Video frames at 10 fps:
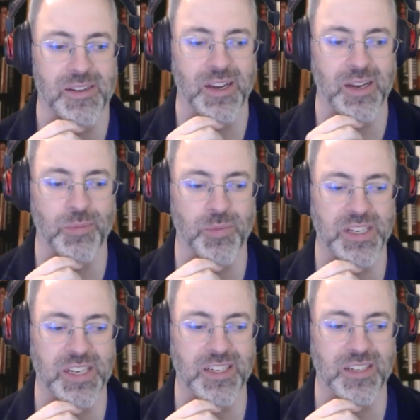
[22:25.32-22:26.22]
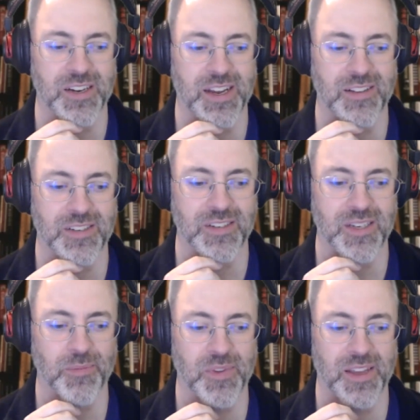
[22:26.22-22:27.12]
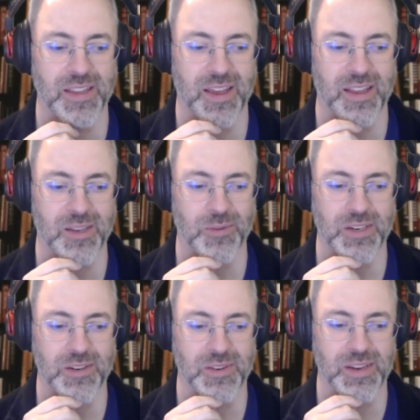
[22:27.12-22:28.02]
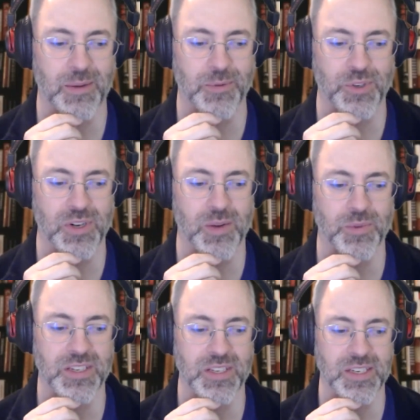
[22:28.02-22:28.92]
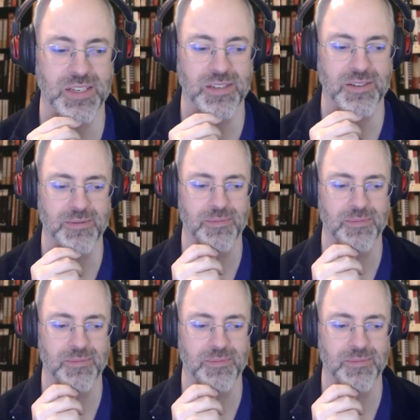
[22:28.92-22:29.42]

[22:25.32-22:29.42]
an implementation analysis, something like that, that we capture a couple of these things.